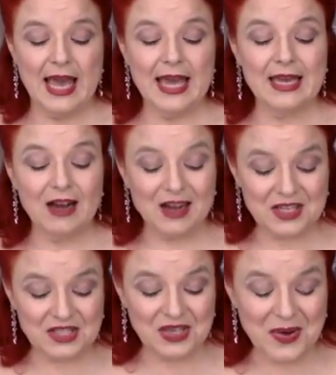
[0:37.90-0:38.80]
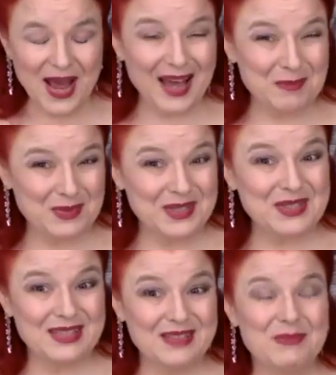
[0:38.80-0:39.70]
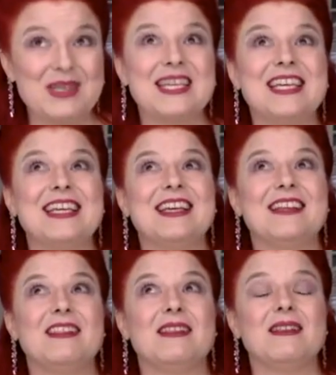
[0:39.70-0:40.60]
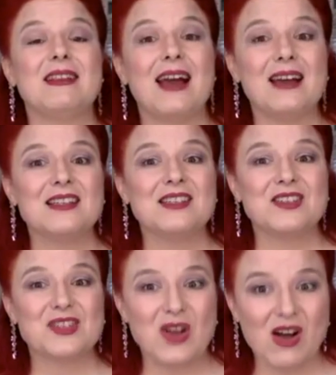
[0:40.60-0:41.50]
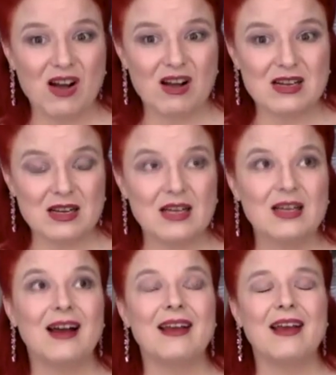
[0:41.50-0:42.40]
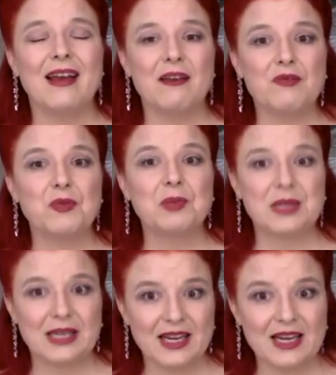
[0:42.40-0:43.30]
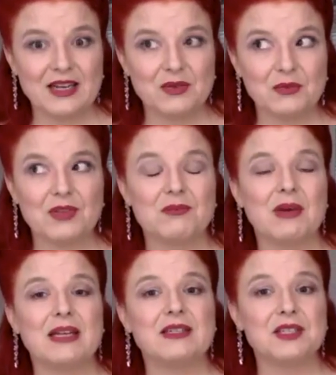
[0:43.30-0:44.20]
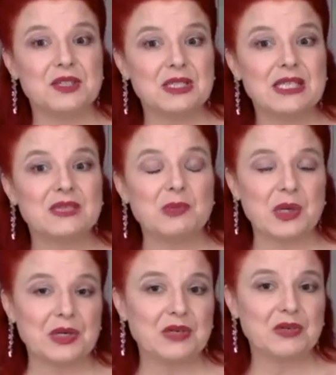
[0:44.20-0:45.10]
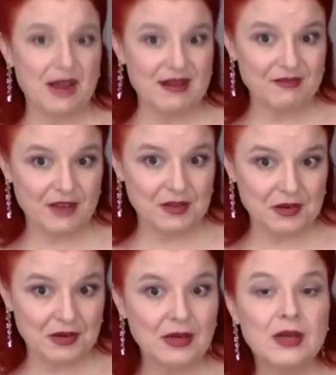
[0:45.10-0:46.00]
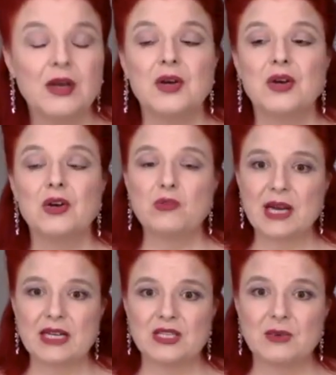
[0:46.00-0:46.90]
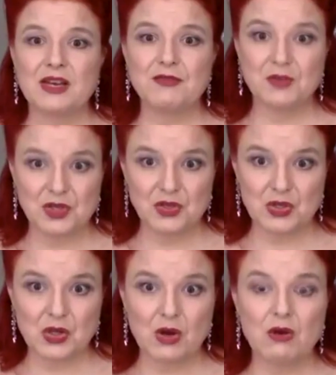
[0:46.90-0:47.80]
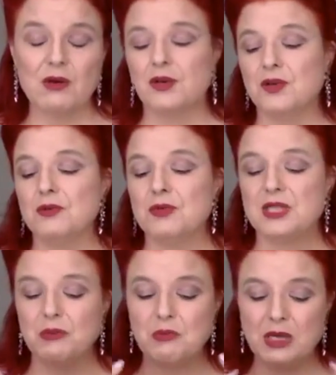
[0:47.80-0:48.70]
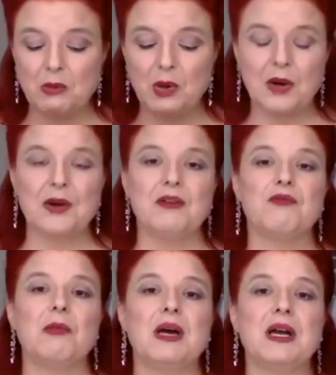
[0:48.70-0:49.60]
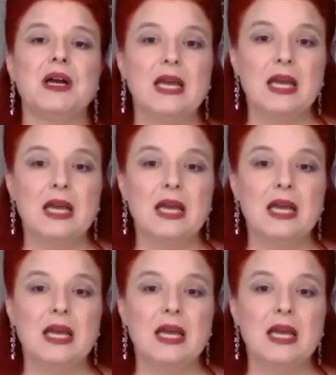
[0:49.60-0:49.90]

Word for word: It also happens to be the last song I ever played with my dearly departed grandfather, who passed away a few years ago and who was a big part of my